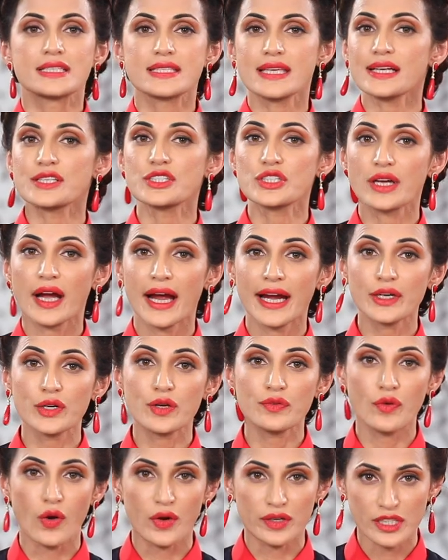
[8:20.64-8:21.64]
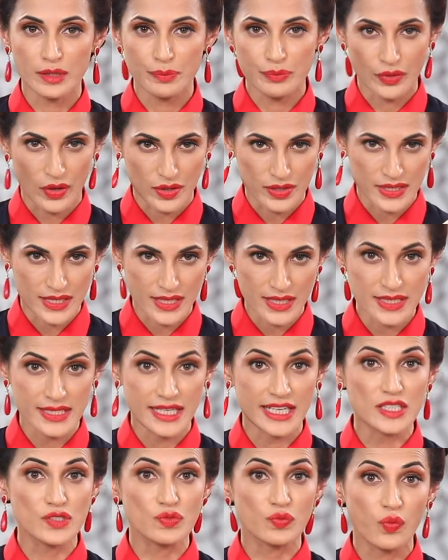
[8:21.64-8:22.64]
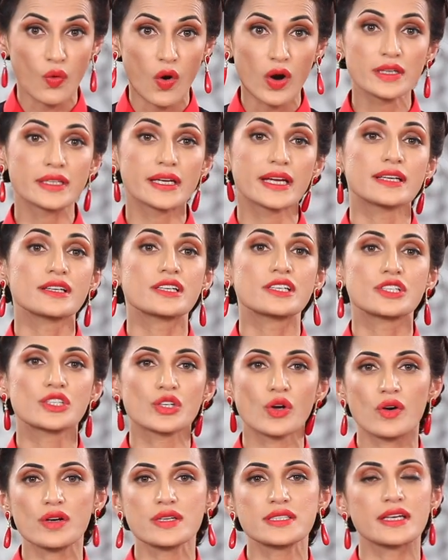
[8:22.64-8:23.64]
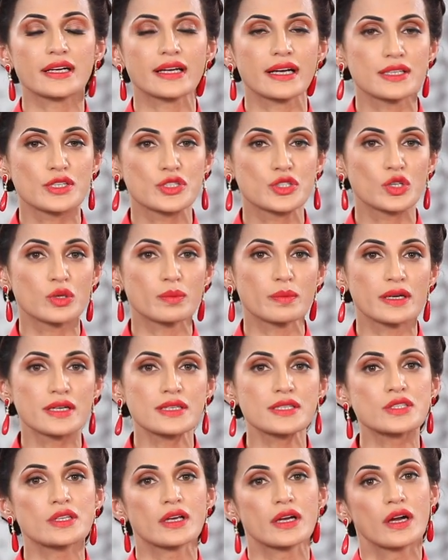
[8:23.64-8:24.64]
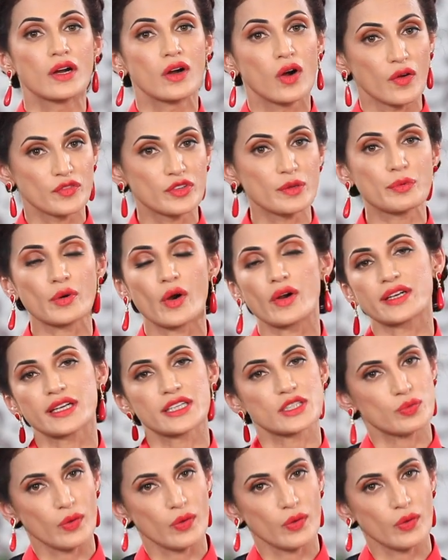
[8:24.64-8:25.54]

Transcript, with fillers: Such kind of audit process is what ensures the consumers of the product